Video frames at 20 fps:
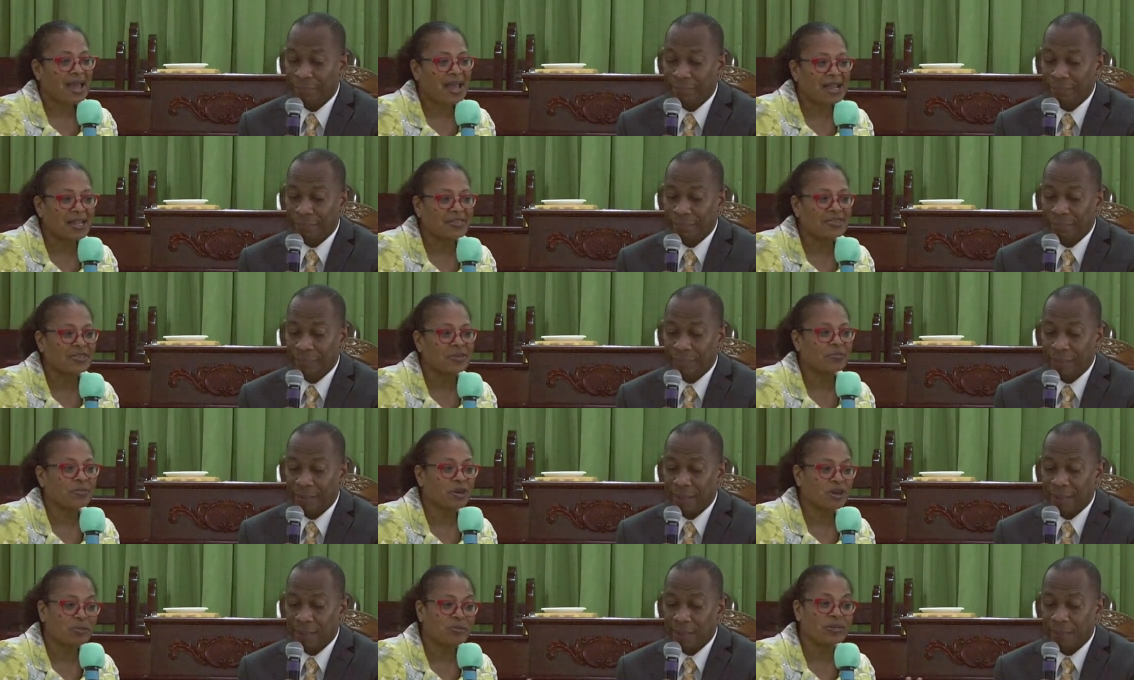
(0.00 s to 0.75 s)
Speaker 1: and the
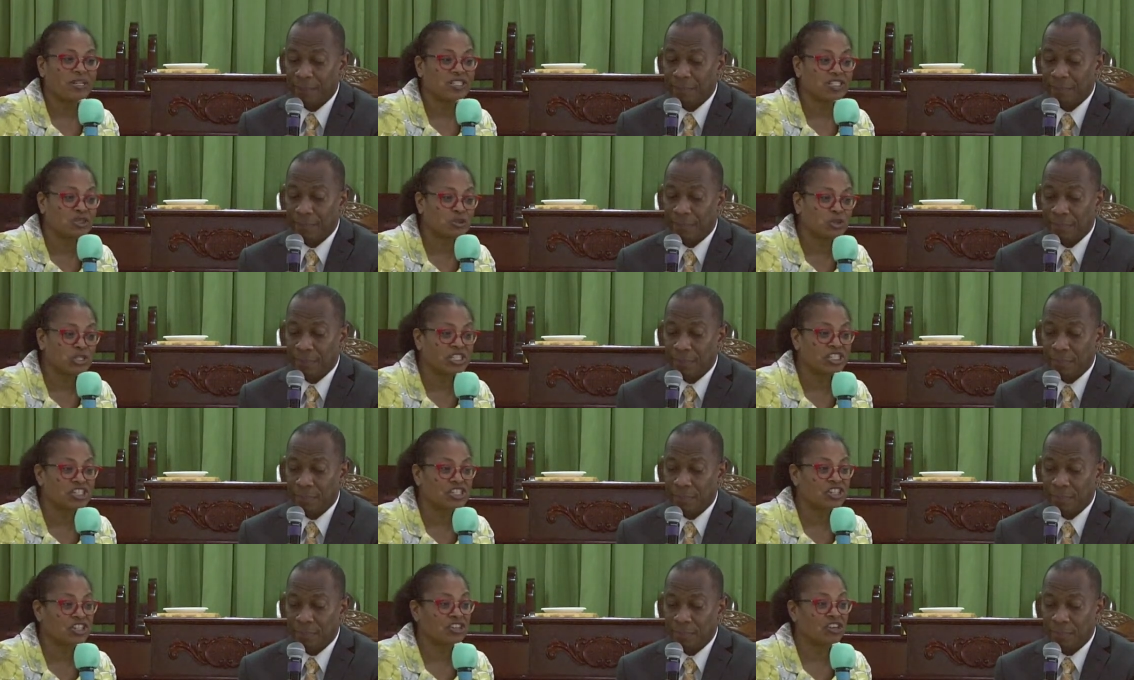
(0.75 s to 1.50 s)

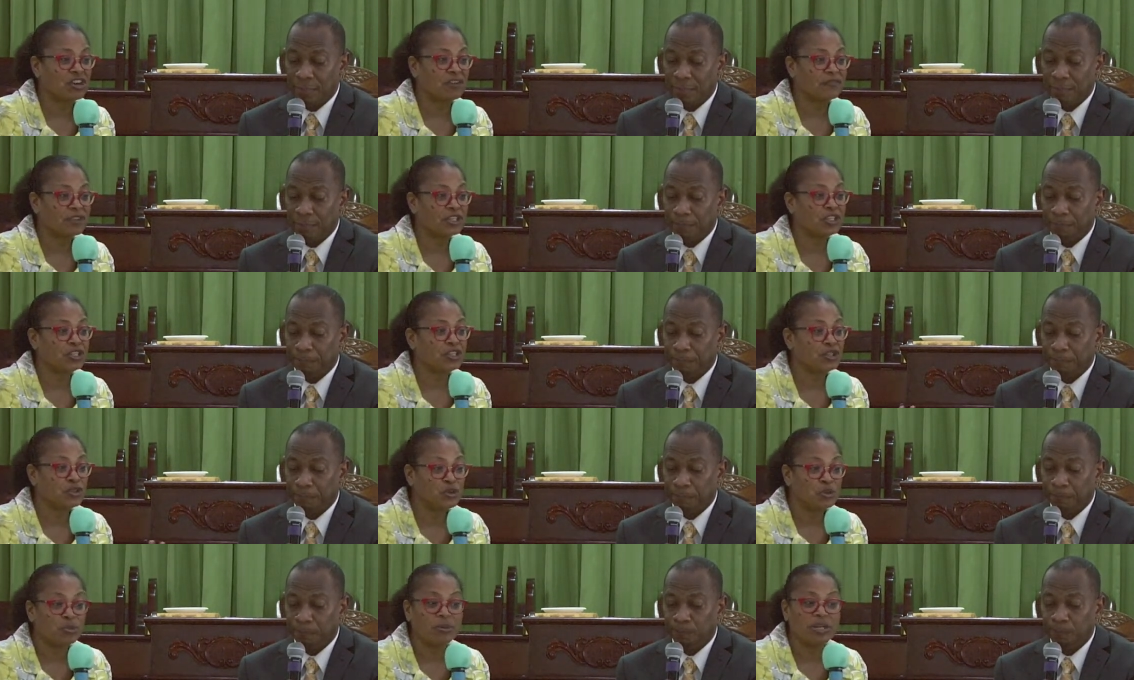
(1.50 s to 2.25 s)
perpetuation of the
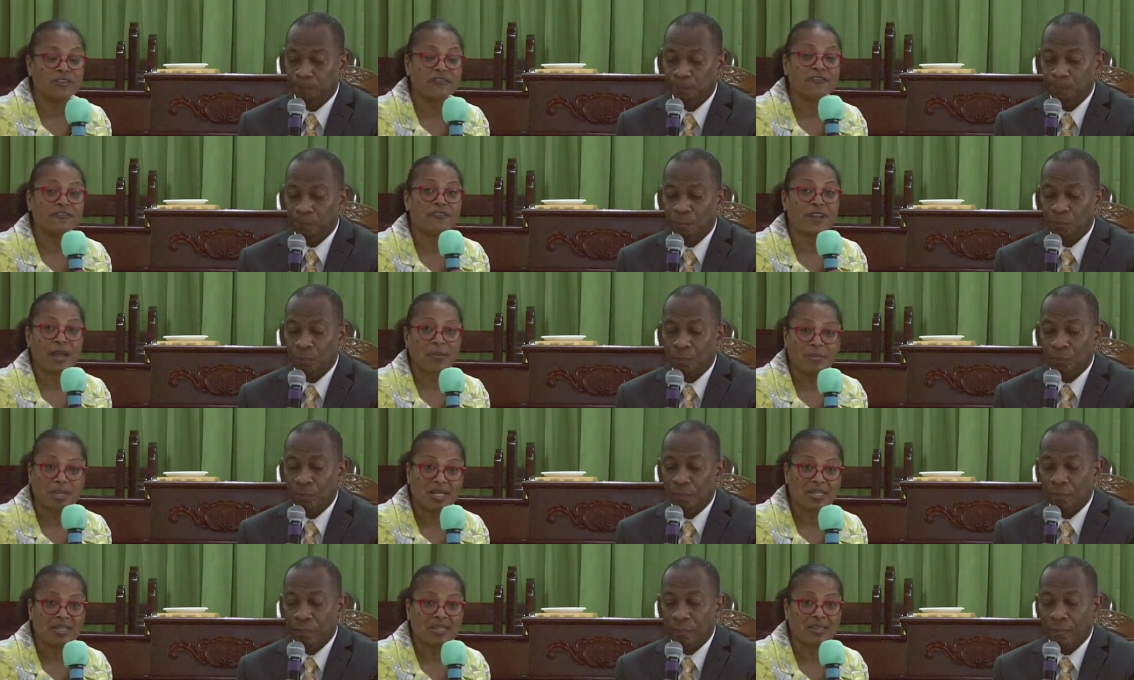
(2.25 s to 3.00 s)
human
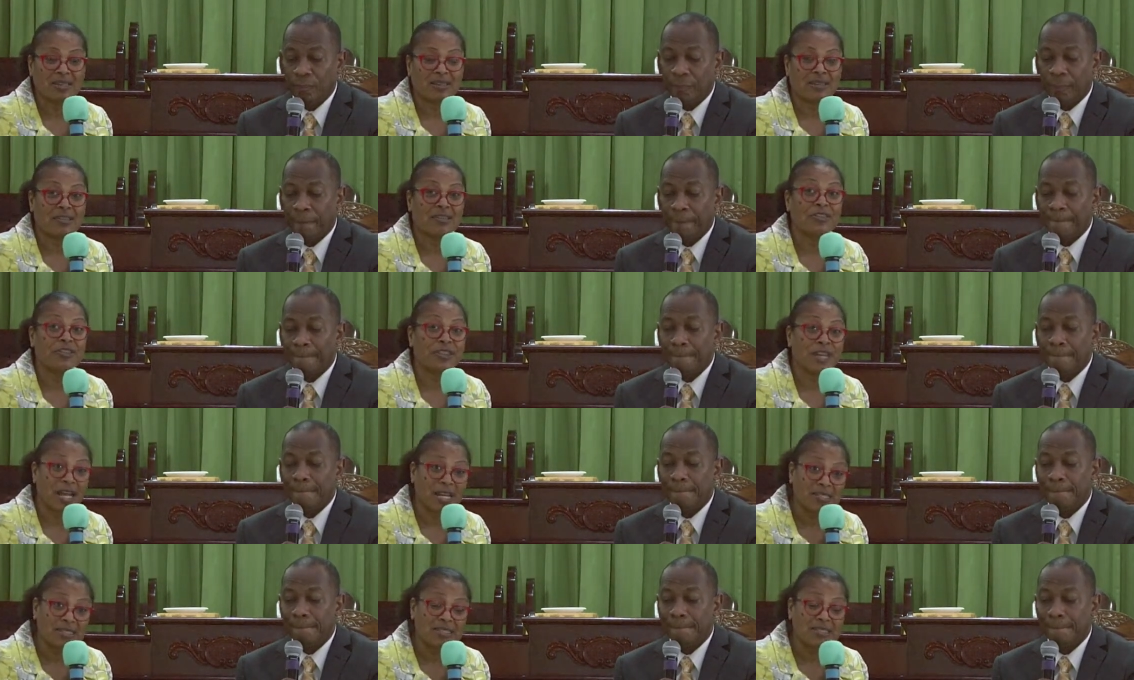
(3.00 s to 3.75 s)
family.
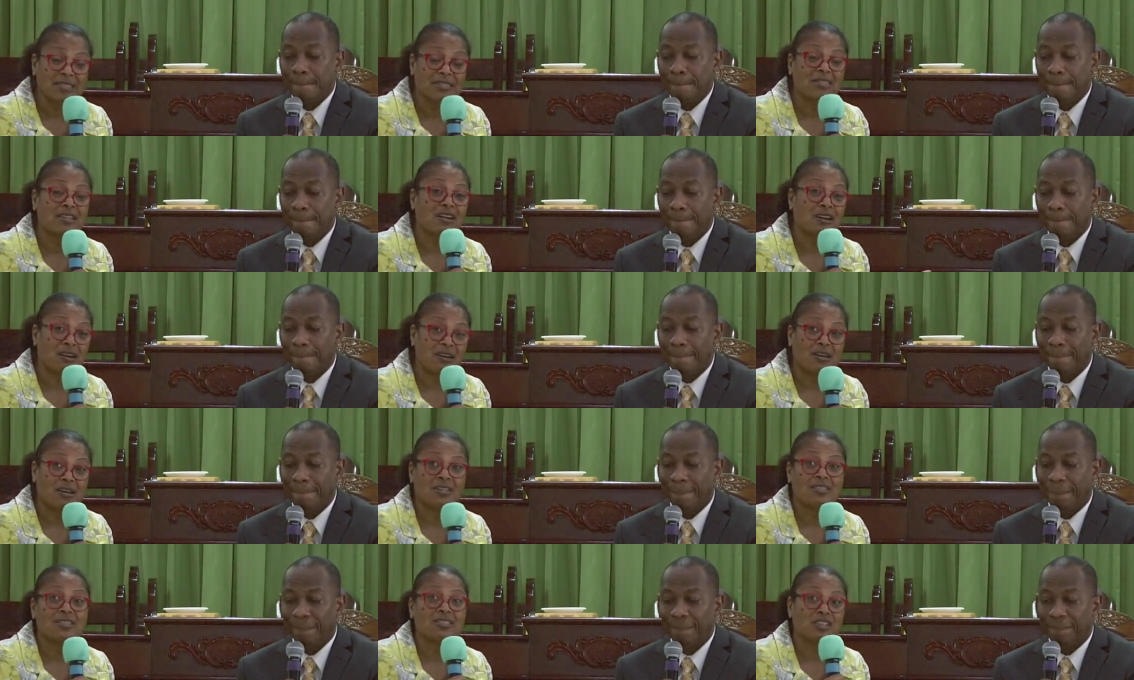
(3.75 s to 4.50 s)
That's
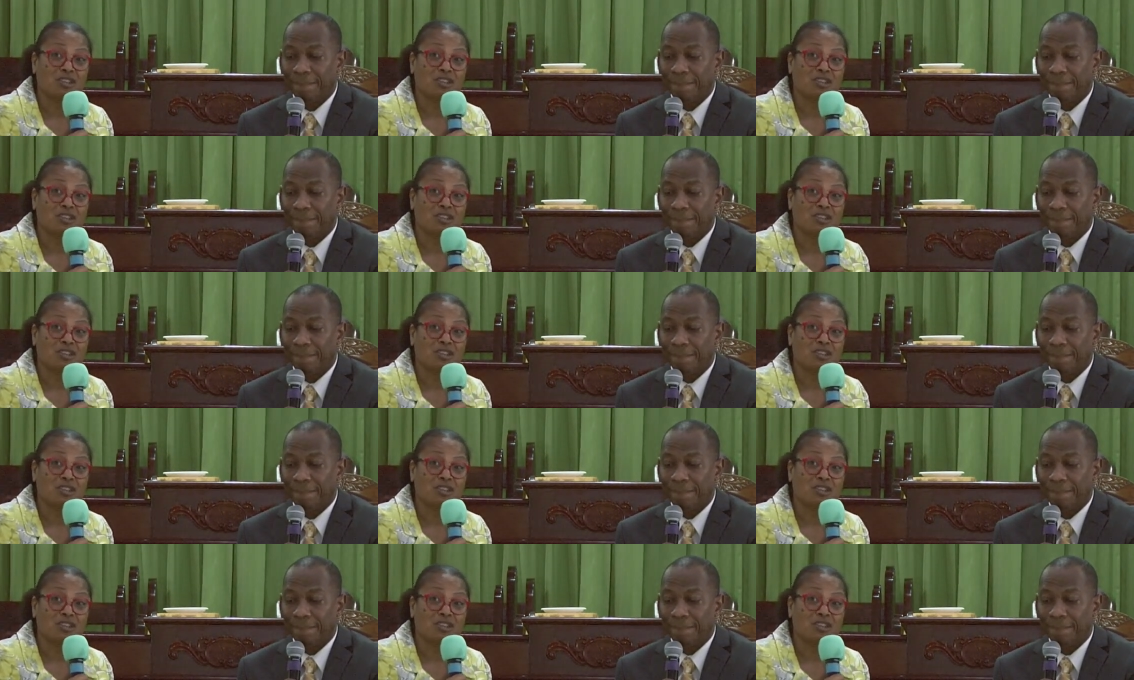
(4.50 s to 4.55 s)
God's